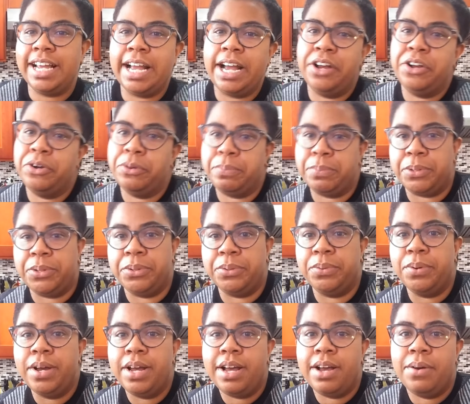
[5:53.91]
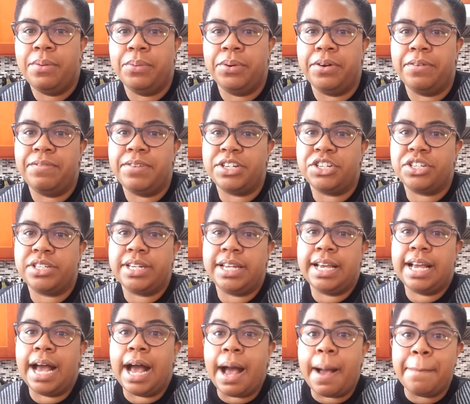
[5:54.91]
I hope you will eventually
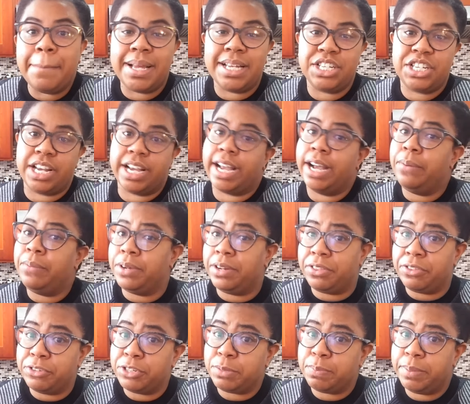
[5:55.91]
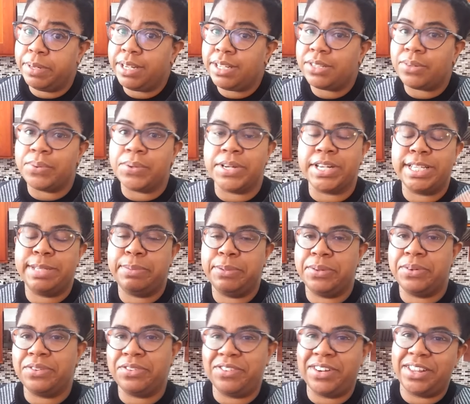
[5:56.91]
come and check out one of those books, or
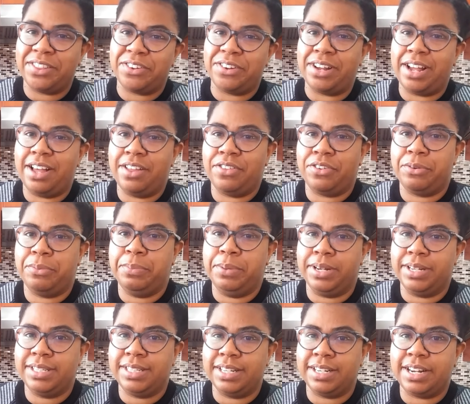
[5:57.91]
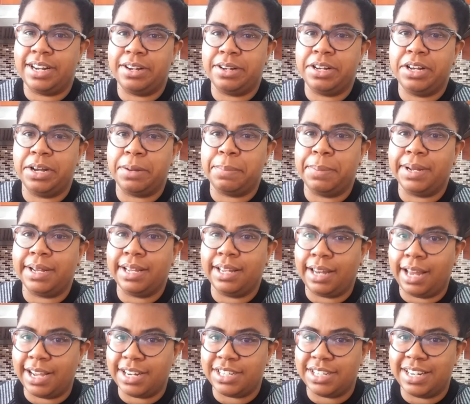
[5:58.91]
explore the other books in our cookbook
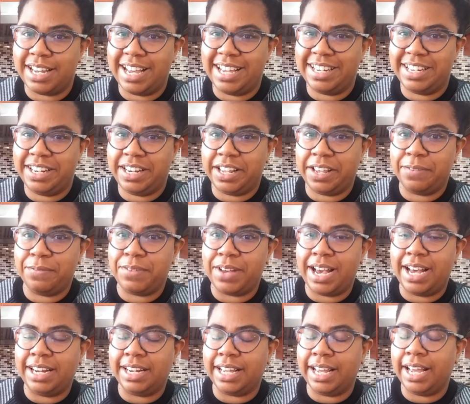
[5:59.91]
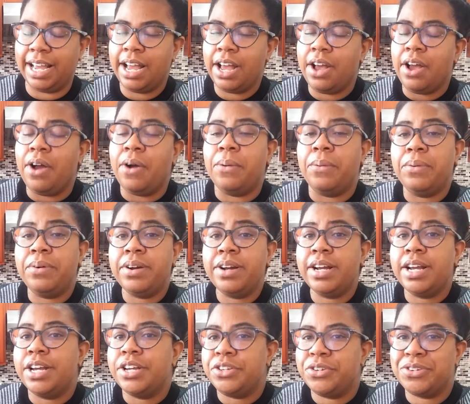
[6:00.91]
collection at Indian Valley,
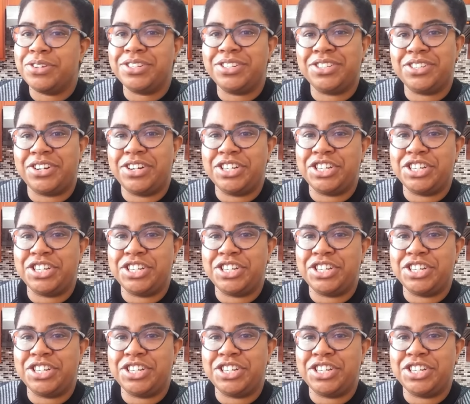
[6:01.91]
or you can start